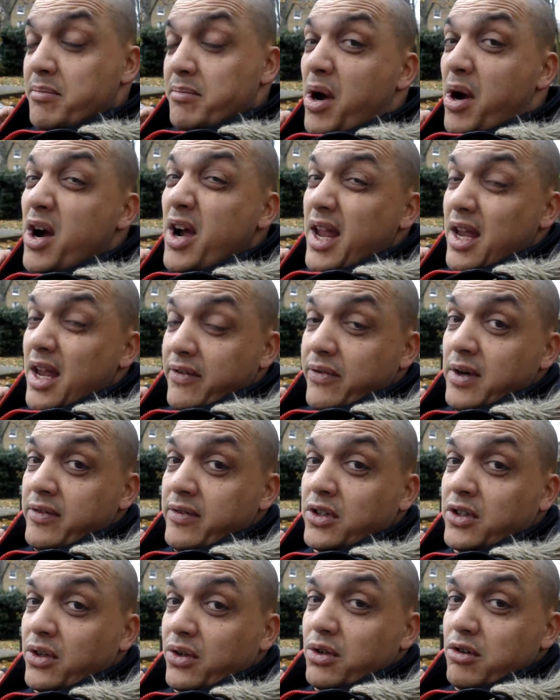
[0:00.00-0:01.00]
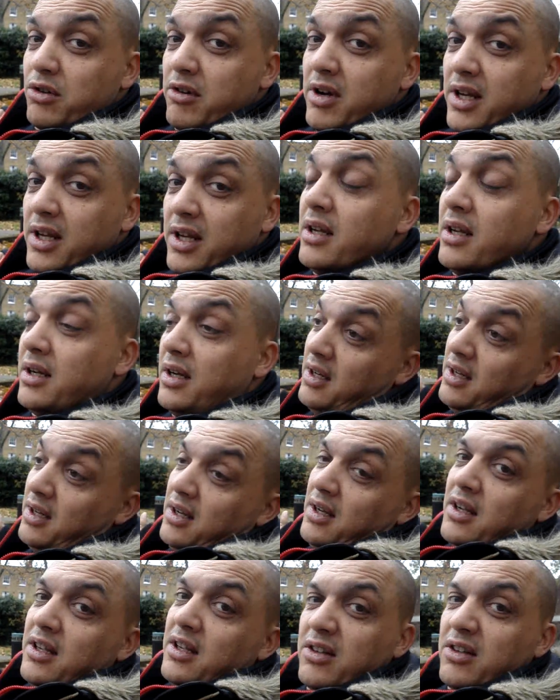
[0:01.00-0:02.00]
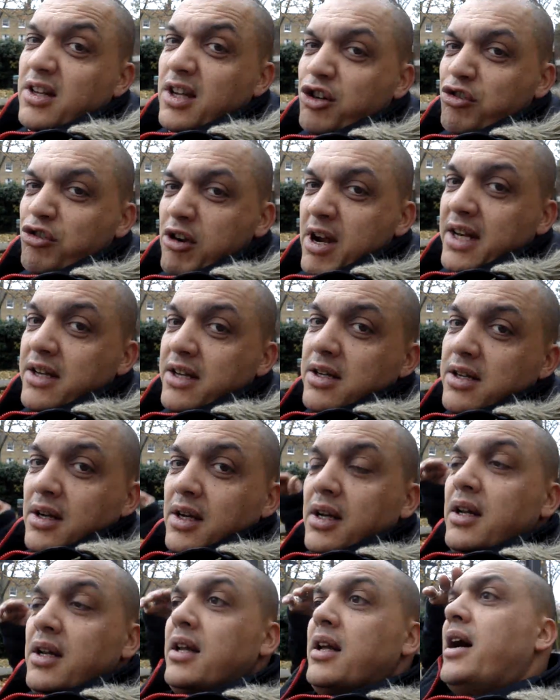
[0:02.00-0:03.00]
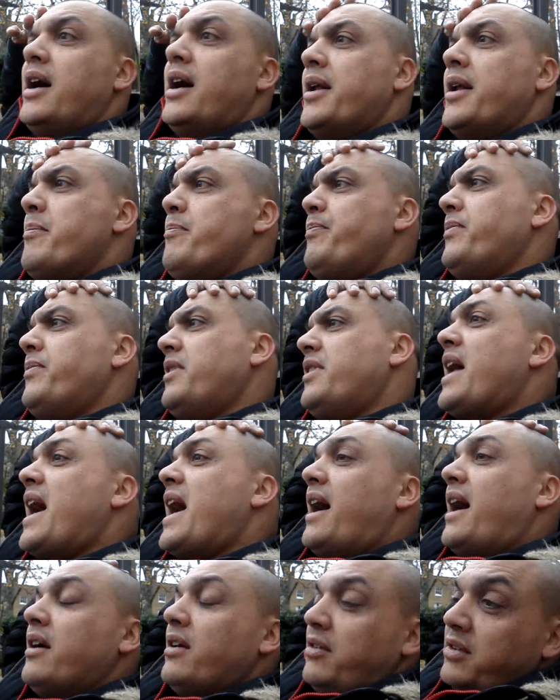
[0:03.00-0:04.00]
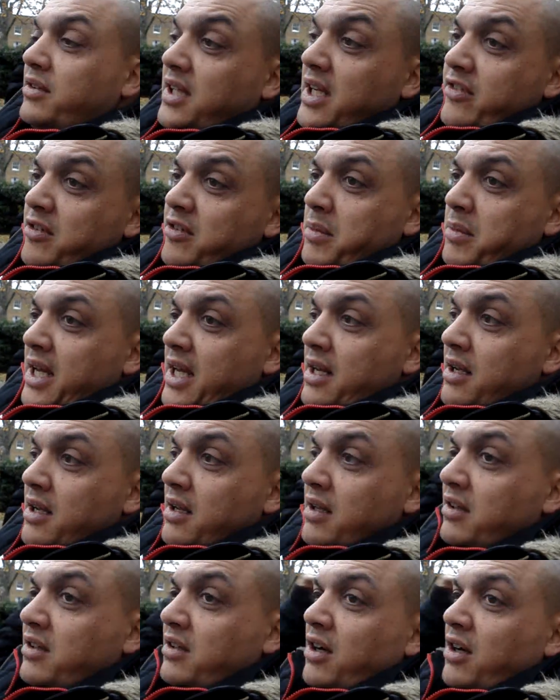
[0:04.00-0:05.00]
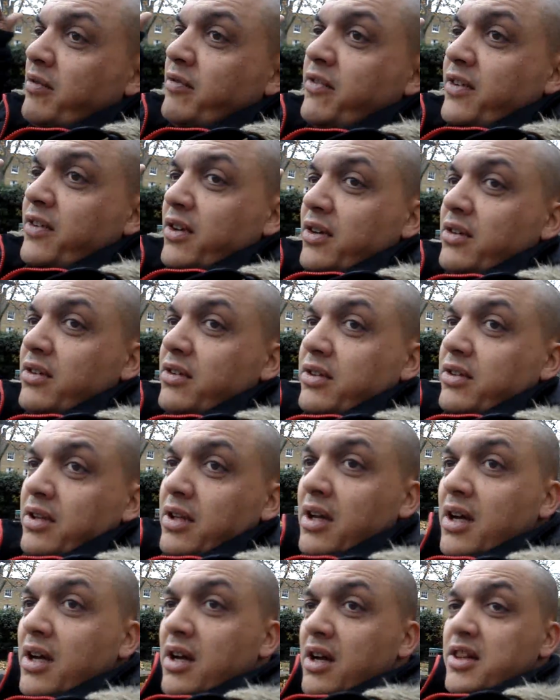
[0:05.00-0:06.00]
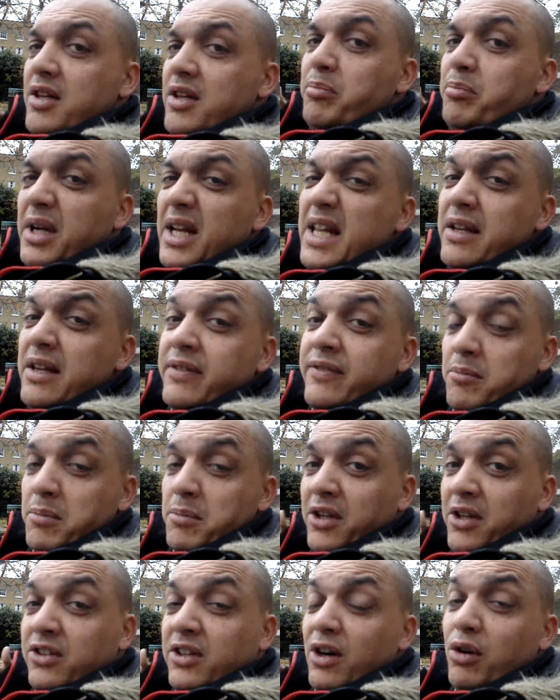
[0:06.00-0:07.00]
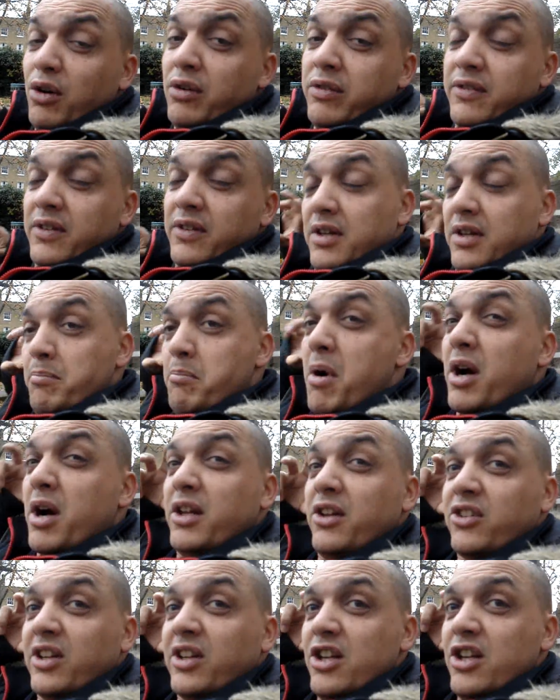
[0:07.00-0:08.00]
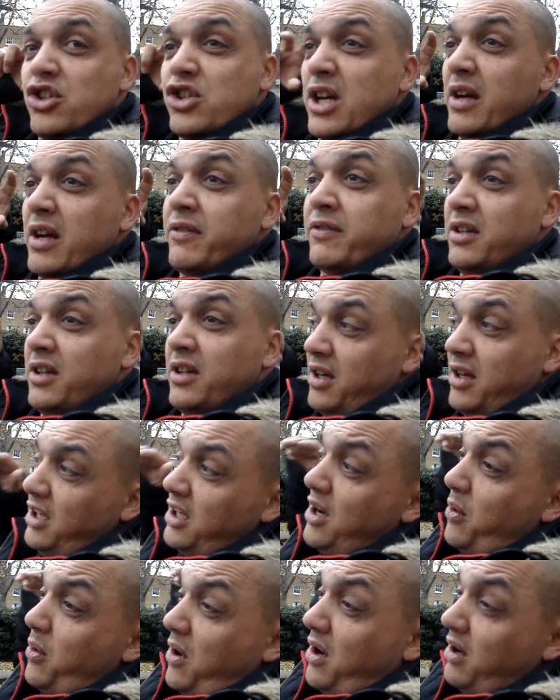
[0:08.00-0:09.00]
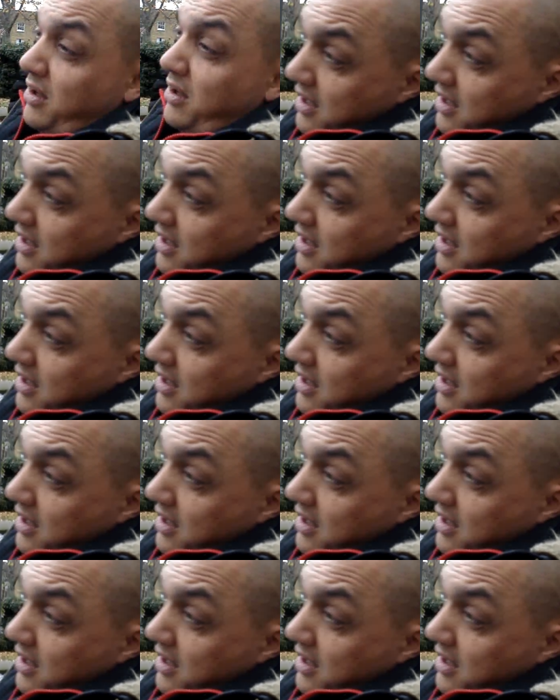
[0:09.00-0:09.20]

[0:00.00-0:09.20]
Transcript: Buy it if you haven't got it already. It's only a grand. And that has given me the confidence and the belief in myself and the mindset shift. You know what?